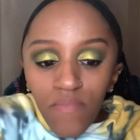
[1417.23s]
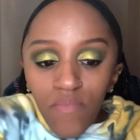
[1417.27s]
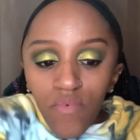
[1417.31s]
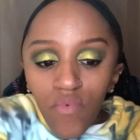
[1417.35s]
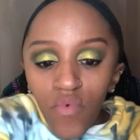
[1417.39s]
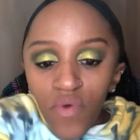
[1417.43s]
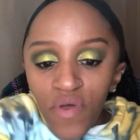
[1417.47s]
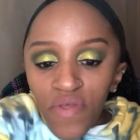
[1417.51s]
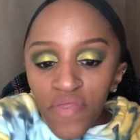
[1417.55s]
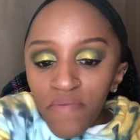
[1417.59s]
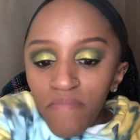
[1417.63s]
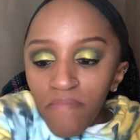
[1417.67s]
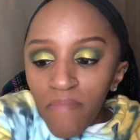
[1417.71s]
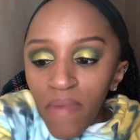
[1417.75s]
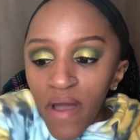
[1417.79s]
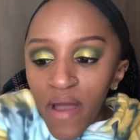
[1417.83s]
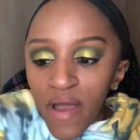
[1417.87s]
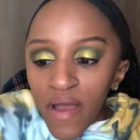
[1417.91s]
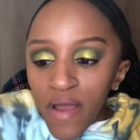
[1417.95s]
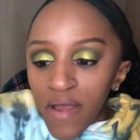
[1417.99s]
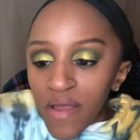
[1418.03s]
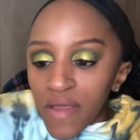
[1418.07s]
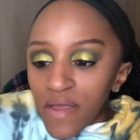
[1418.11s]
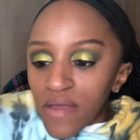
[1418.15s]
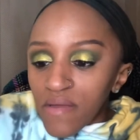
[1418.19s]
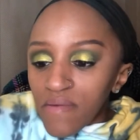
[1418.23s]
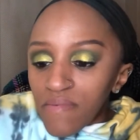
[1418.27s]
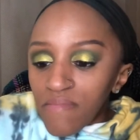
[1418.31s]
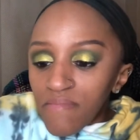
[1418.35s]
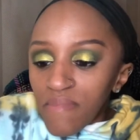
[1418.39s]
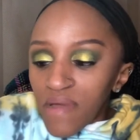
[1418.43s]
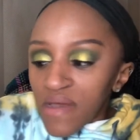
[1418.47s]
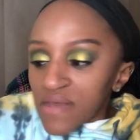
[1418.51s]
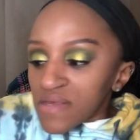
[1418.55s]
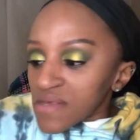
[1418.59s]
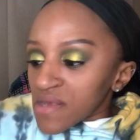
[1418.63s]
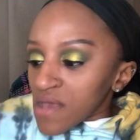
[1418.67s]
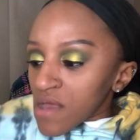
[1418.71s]
with my
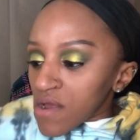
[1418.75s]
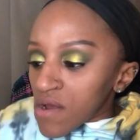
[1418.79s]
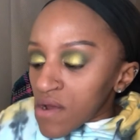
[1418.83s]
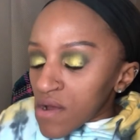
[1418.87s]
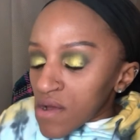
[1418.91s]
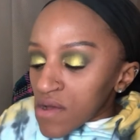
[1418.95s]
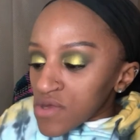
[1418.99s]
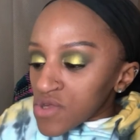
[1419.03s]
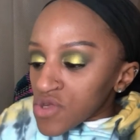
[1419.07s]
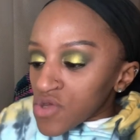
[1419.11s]
mascara,